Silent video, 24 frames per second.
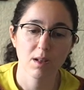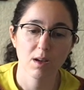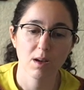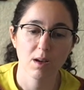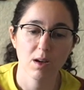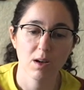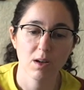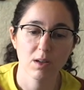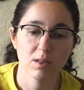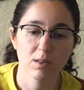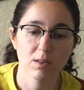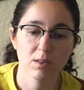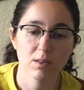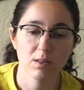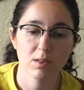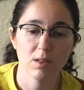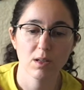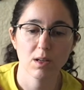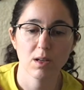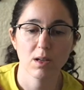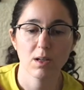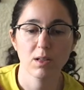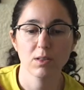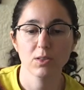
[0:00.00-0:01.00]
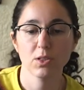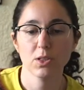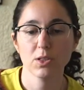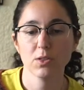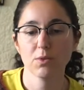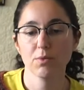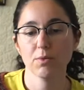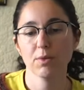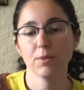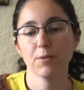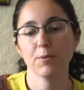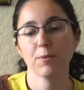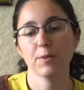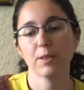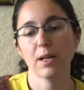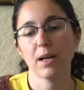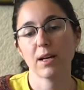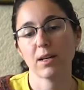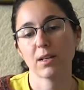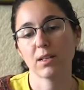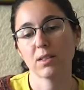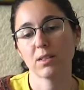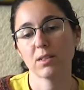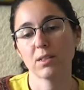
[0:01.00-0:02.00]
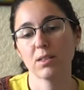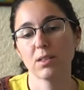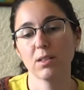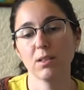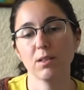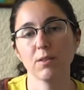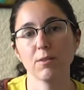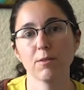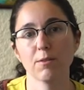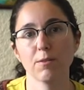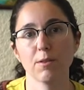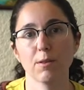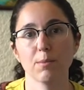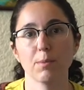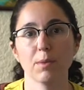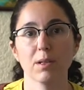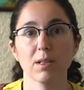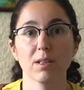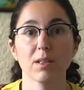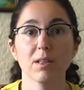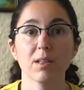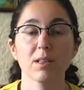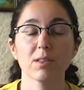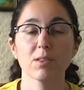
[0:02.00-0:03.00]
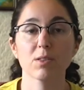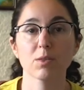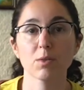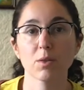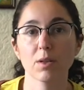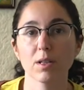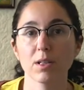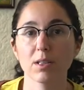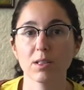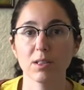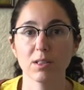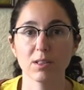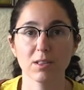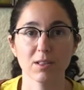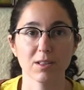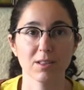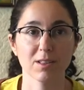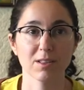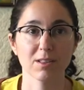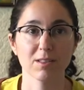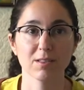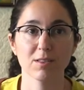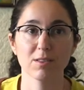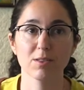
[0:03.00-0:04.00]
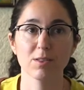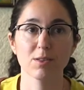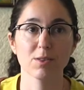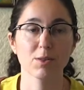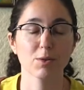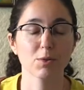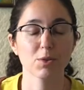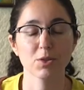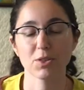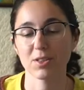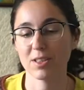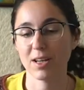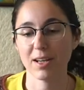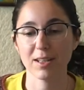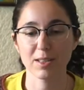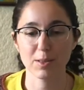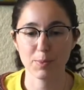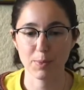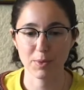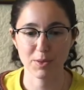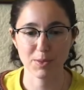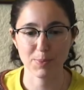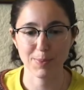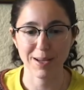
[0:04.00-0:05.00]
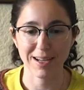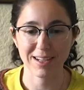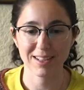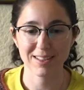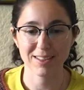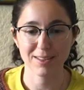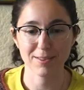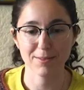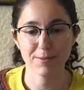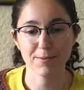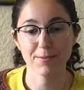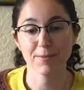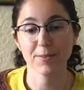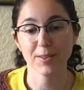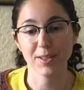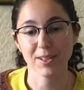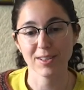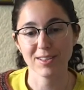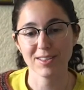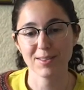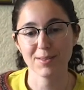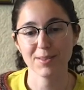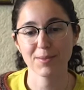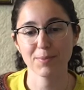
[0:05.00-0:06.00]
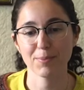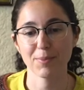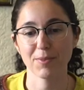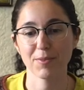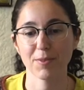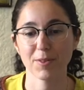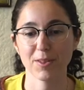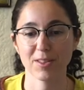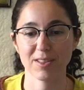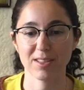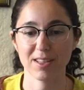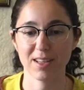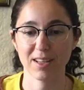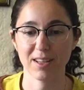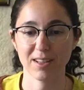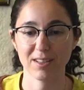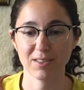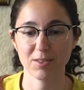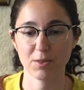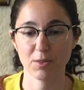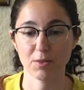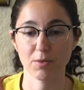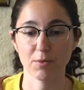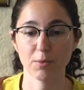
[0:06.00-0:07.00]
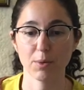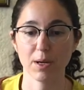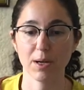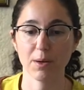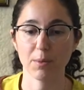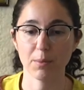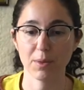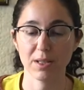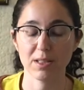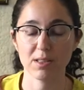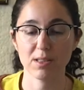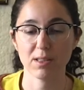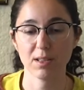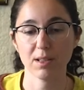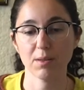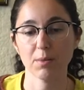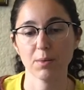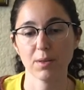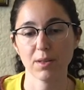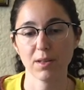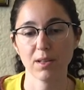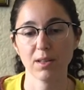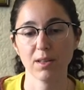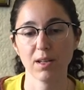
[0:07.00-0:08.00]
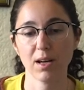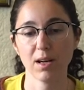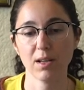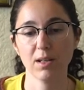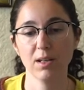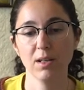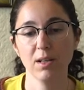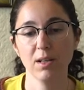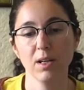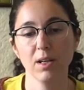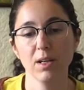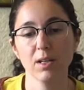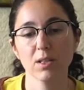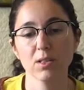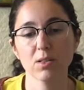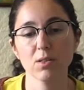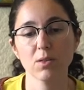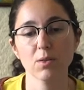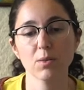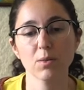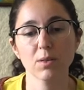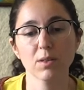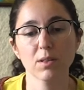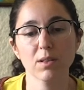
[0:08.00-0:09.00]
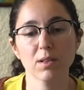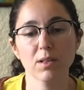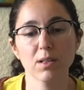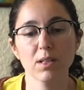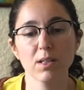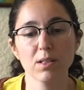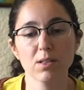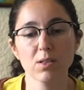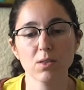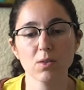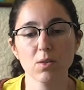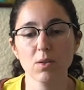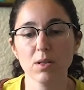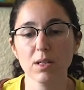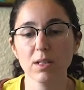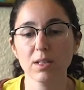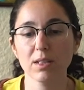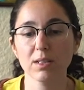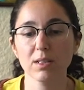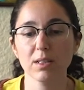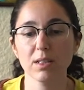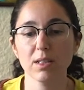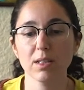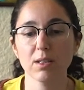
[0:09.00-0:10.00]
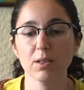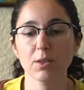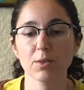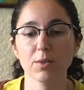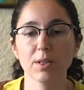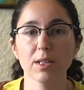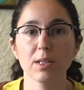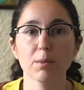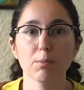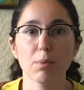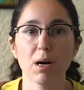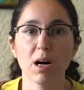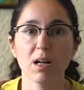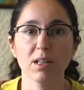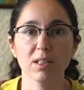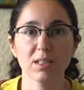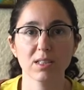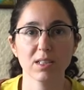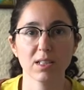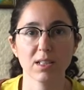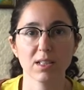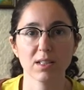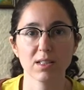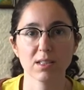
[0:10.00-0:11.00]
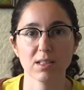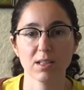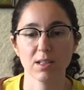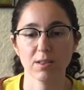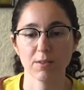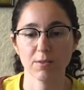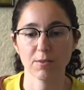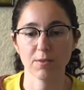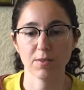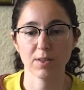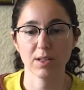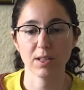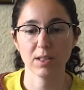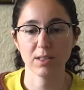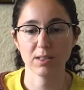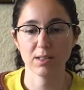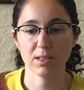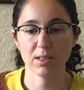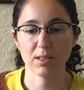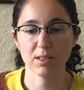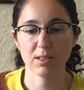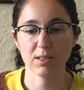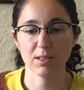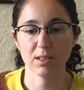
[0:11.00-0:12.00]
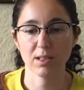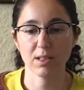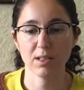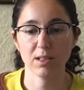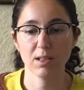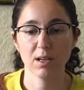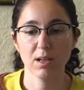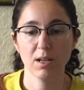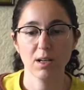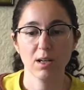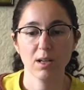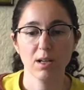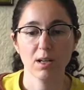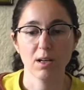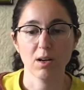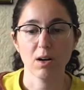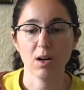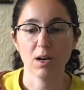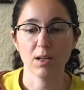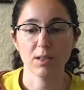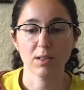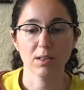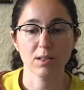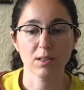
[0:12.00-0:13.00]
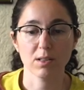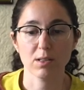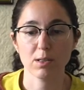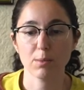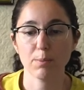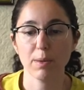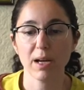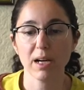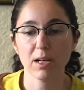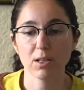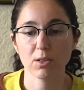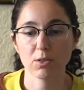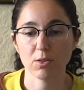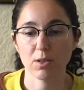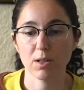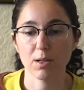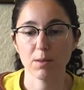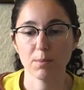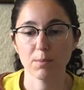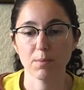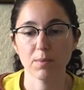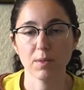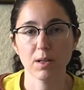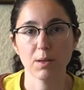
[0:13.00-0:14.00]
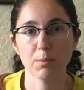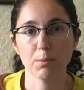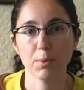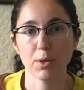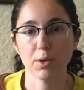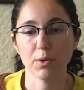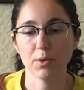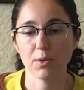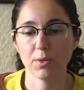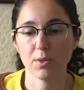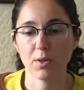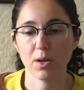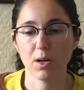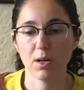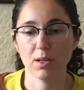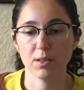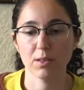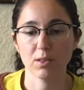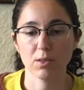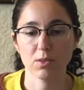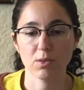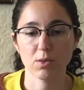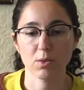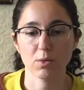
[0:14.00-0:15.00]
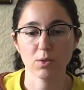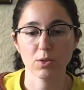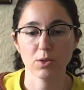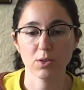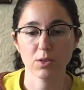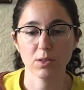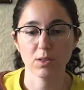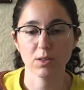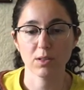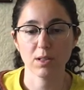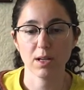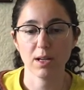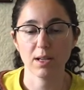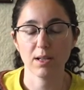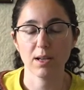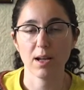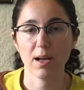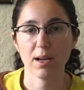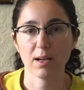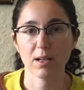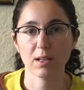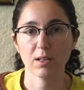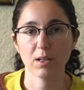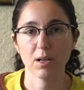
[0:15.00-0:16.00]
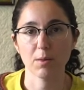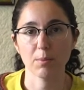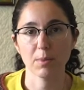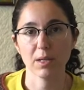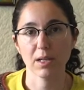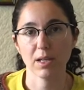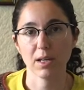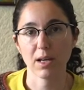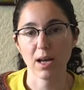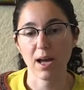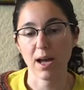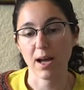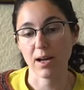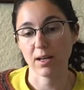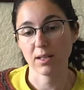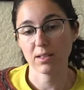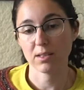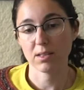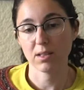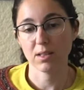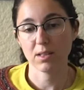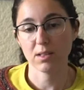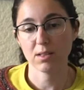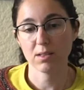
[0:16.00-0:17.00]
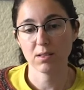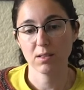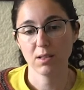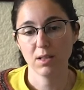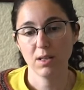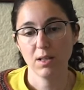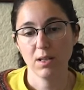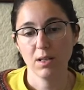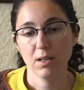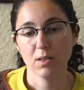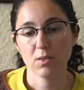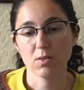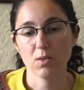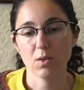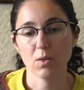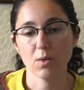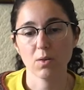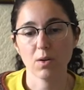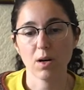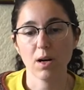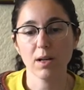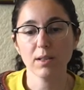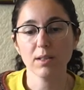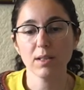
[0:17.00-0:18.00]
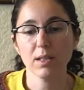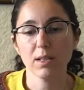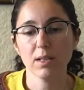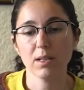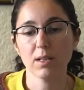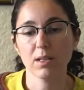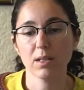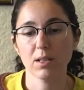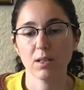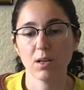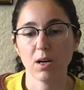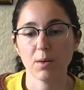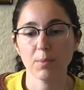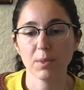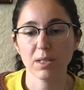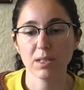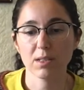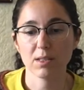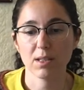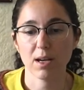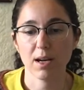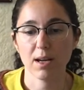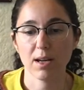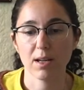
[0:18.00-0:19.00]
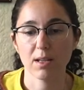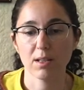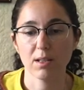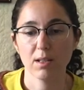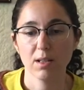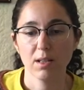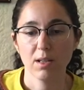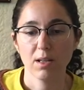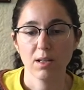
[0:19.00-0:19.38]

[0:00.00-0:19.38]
I'll just reflect from a historical or social science perspective first, before saying sort of where we sit within that. So historically, green politics have existed on a spectrum, both on the social and economic axis. So on the economic side,